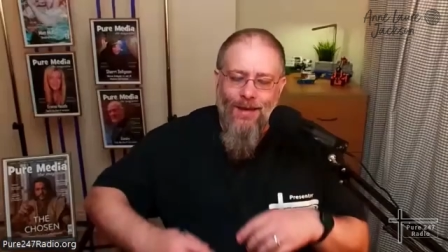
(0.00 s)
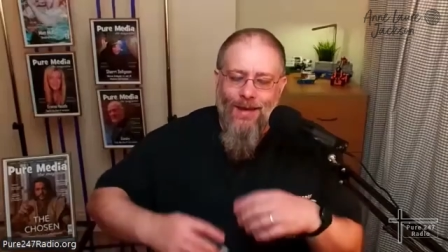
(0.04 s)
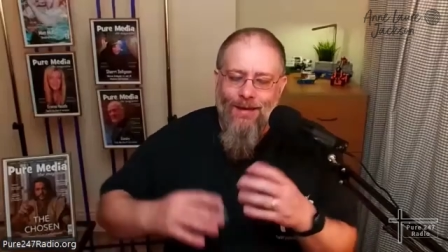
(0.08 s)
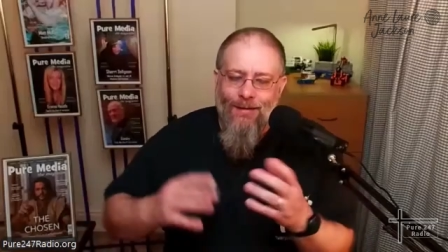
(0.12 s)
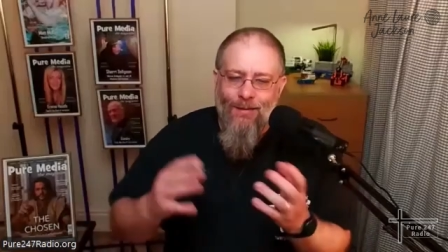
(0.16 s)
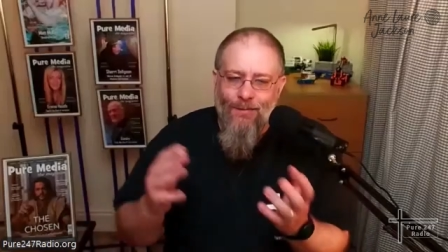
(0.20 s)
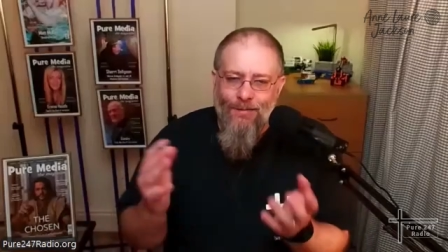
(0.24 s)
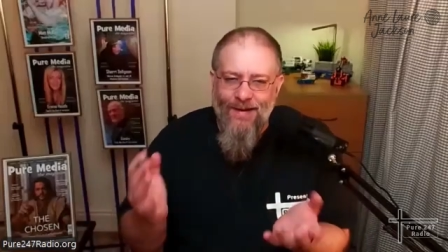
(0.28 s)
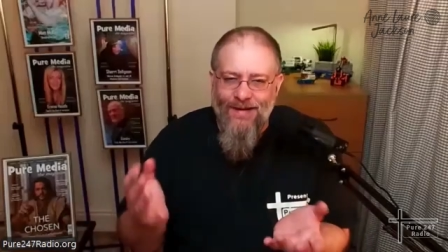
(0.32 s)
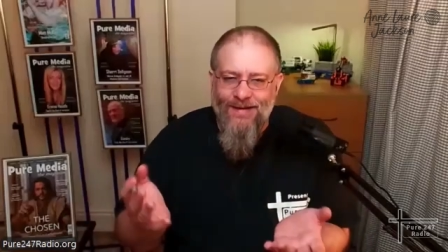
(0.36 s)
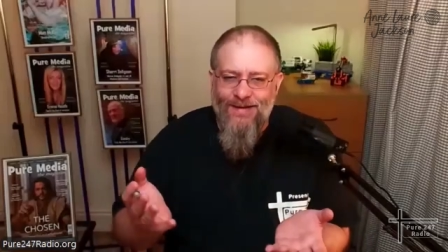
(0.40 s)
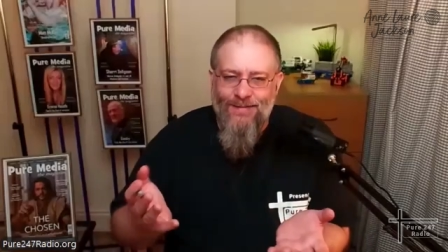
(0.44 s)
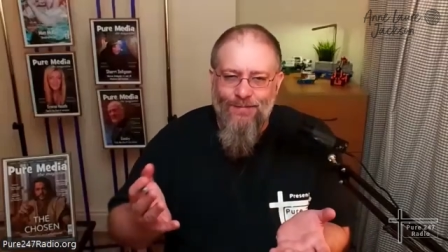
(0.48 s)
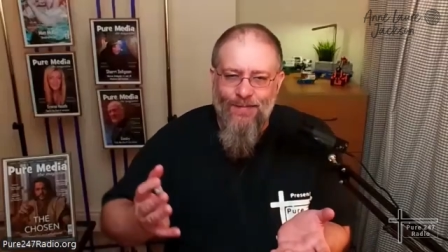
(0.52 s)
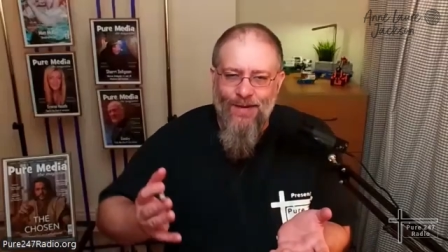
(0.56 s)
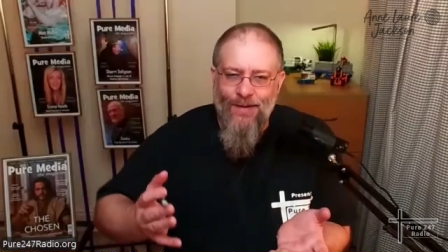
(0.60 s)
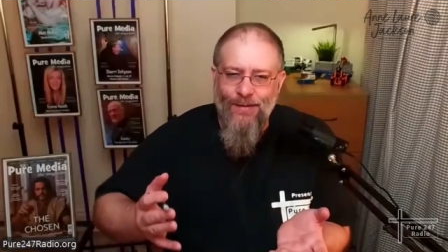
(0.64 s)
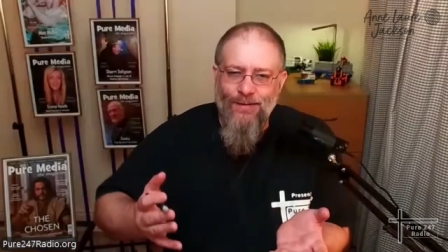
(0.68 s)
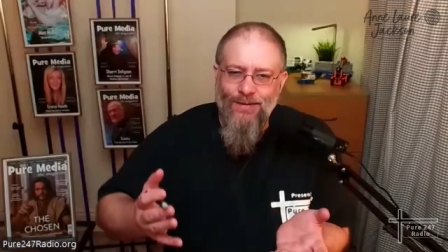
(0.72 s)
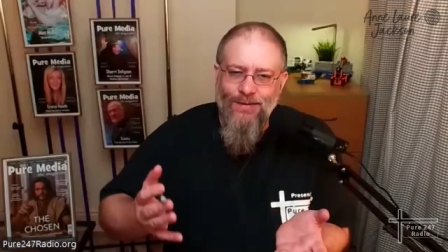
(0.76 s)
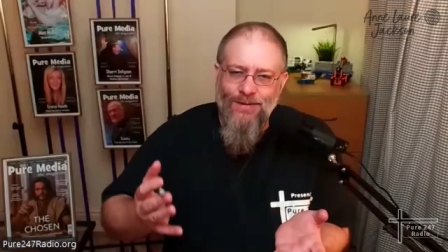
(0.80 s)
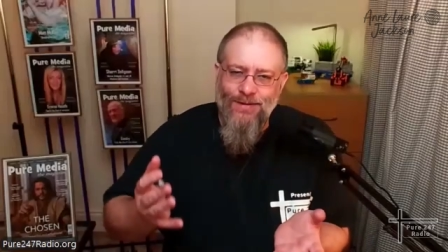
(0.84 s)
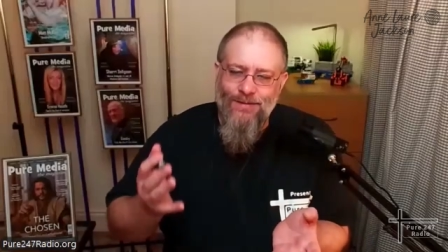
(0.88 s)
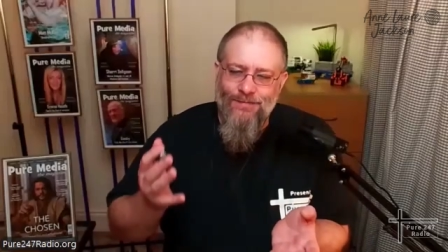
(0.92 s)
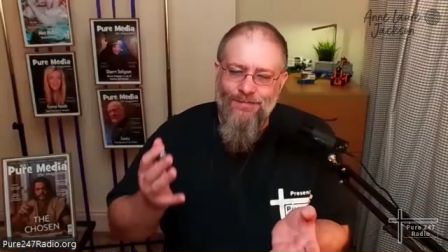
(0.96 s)
Come back to
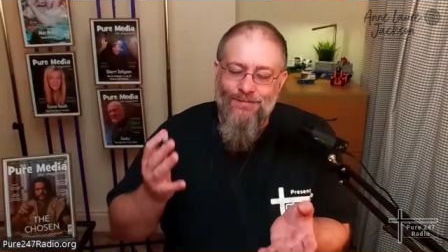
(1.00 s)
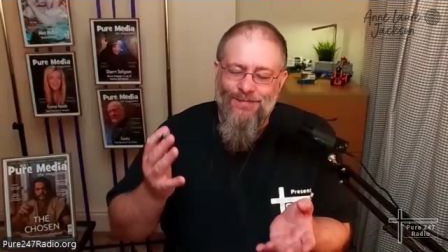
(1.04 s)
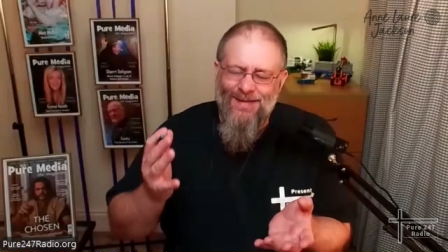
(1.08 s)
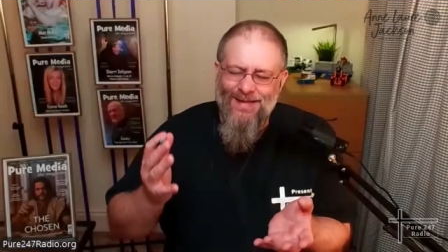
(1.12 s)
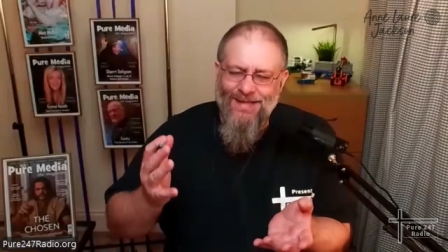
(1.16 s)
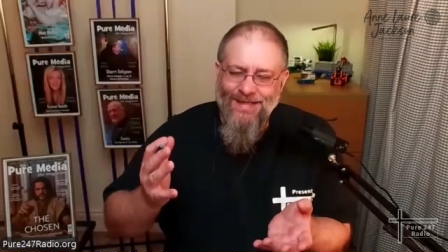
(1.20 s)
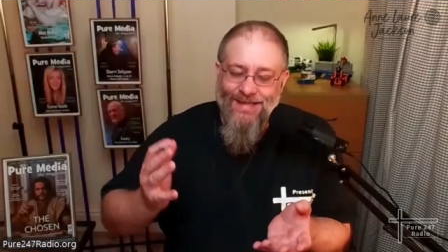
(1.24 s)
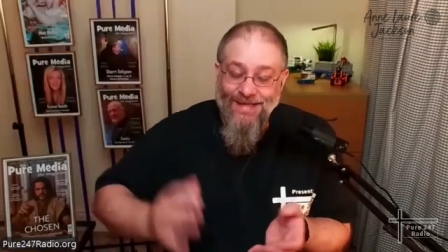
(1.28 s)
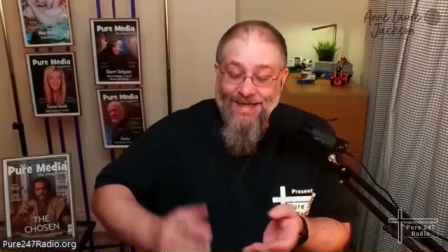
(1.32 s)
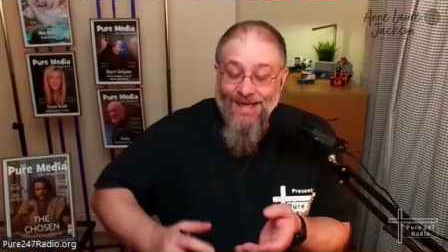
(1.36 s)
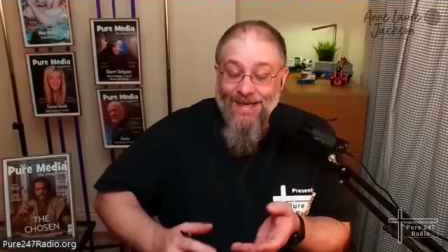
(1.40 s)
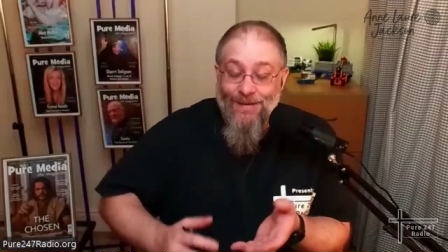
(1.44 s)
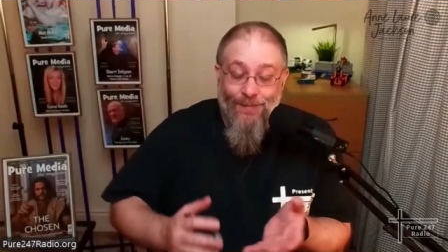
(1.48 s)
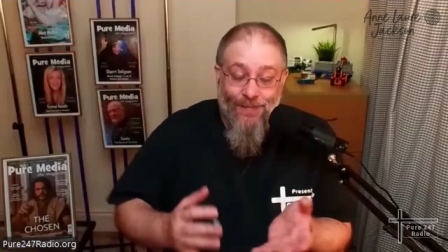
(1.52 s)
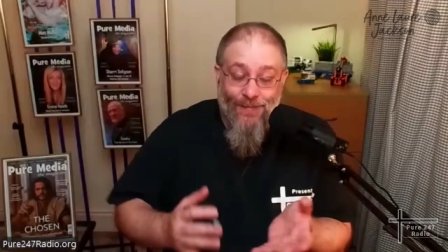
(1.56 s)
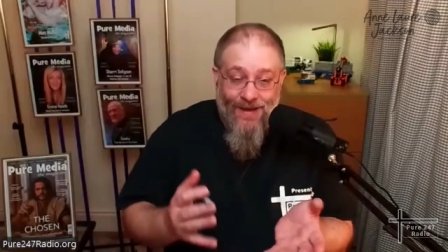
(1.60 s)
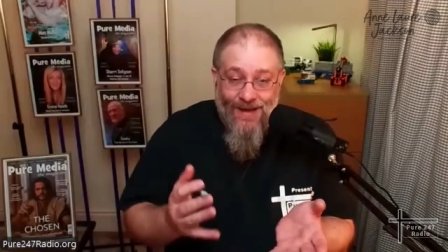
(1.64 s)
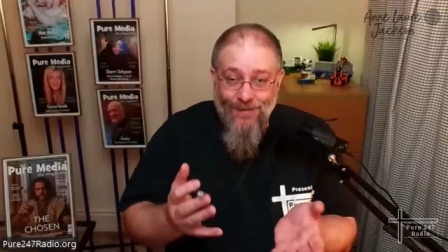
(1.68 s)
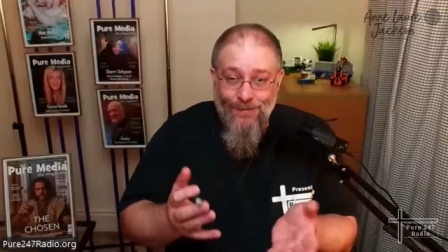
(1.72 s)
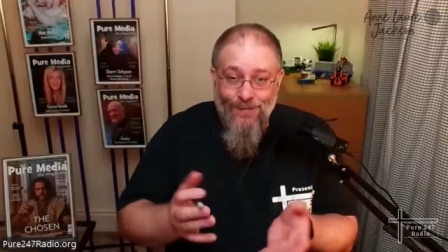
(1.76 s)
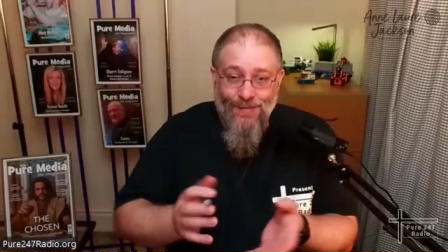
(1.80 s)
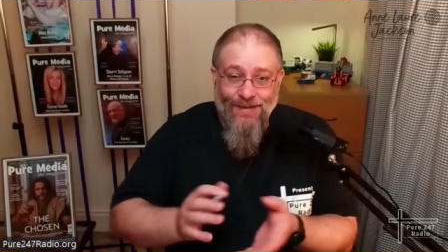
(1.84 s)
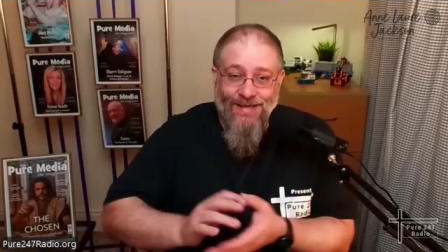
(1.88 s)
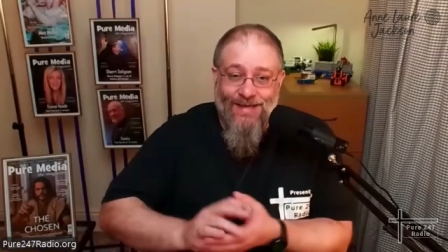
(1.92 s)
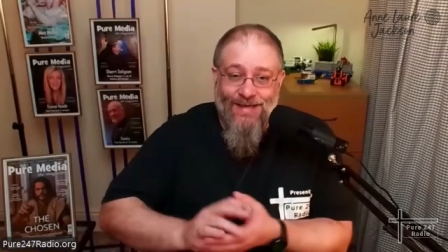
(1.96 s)
boats, sleeping
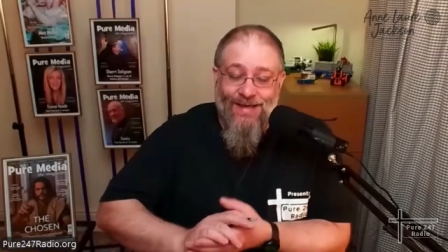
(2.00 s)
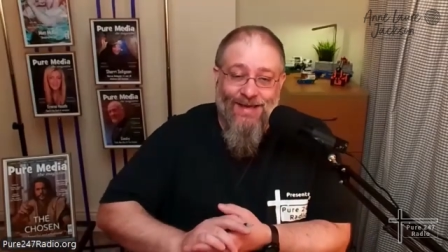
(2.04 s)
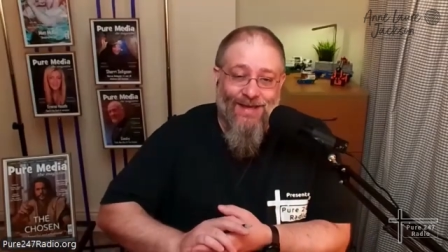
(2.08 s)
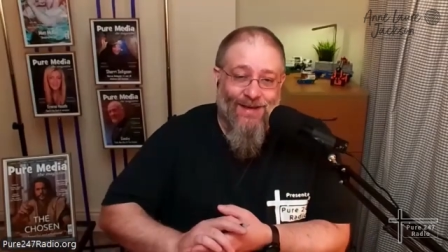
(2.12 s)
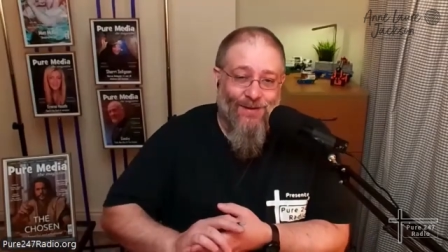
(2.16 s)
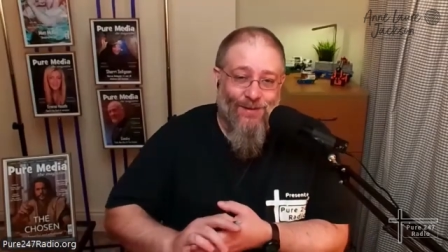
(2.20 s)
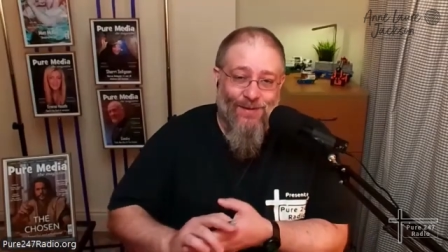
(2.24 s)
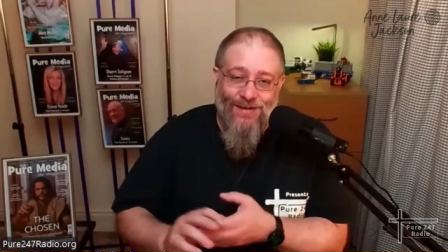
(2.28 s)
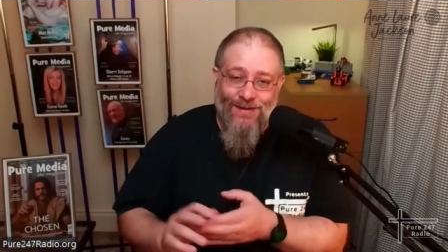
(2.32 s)
in particular,